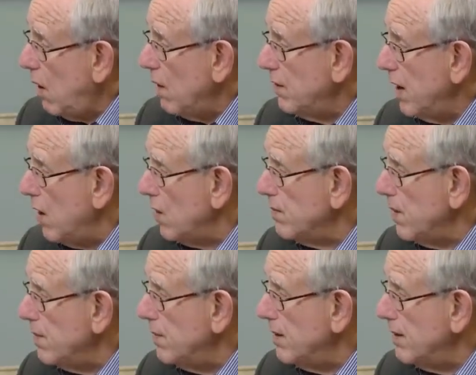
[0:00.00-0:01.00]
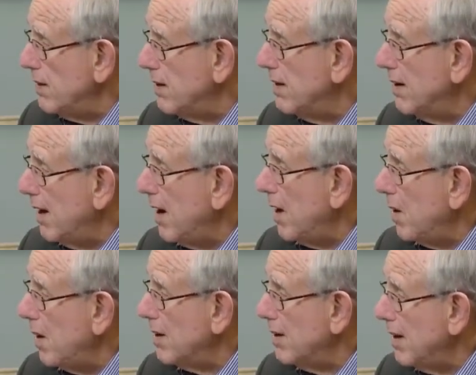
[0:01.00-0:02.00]
are there, and maybe
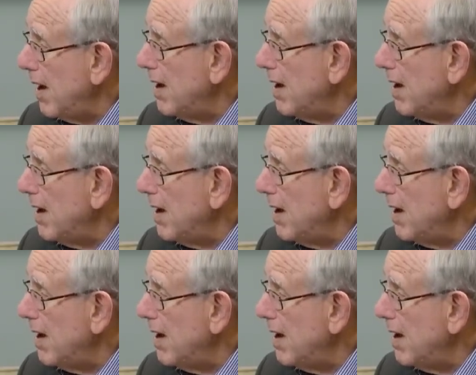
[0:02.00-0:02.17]
uh,